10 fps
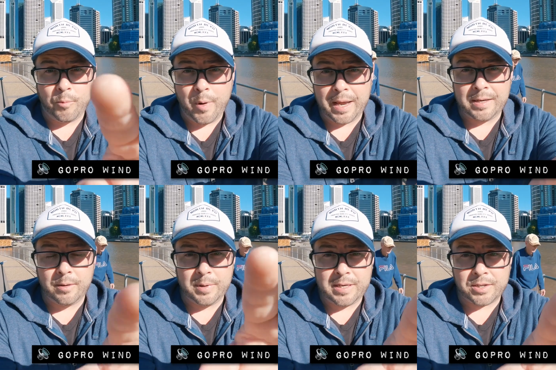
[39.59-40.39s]

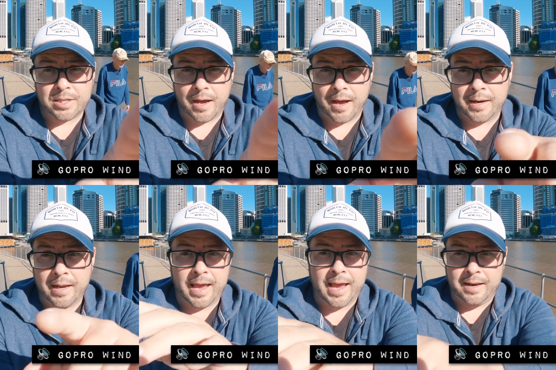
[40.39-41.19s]
wind reduction
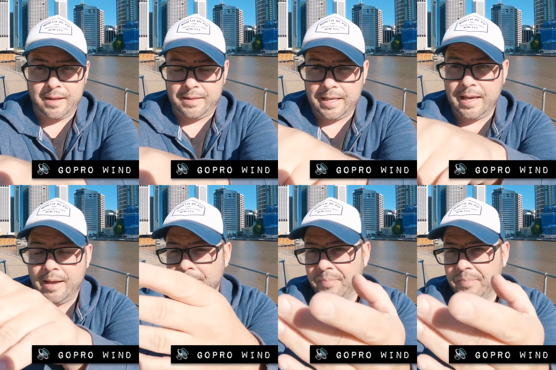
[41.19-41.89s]
on, and the